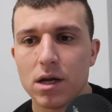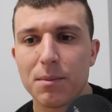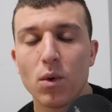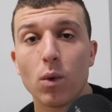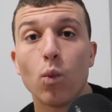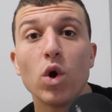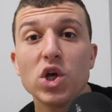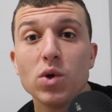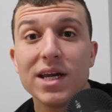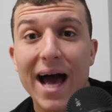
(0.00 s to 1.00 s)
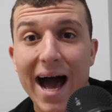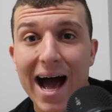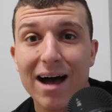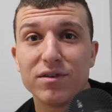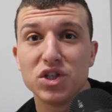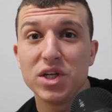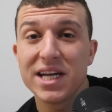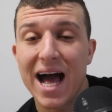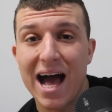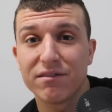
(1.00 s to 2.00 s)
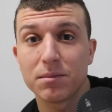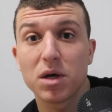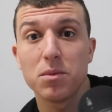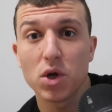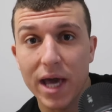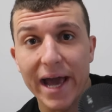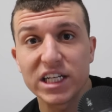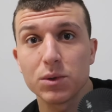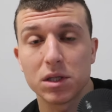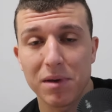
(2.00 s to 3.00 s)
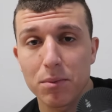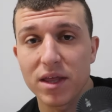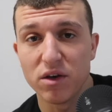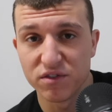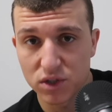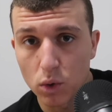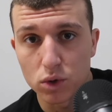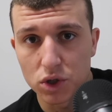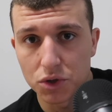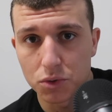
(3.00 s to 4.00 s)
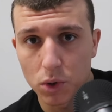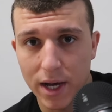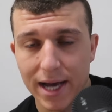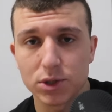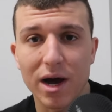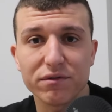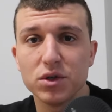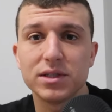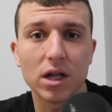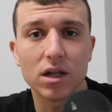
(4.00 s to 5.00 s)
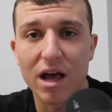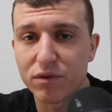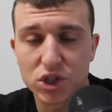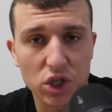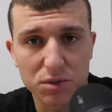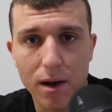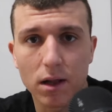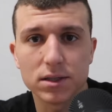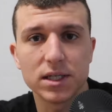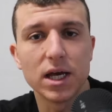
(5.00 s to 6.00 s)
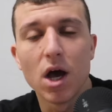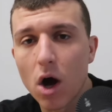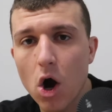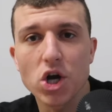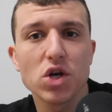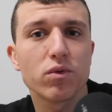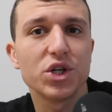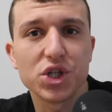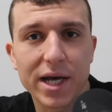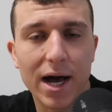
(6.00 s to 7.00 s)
Number one, what you need to have is you need to have some communication with the people that you've sold to. Okay, so after you sell a life insurance policy, are you reaching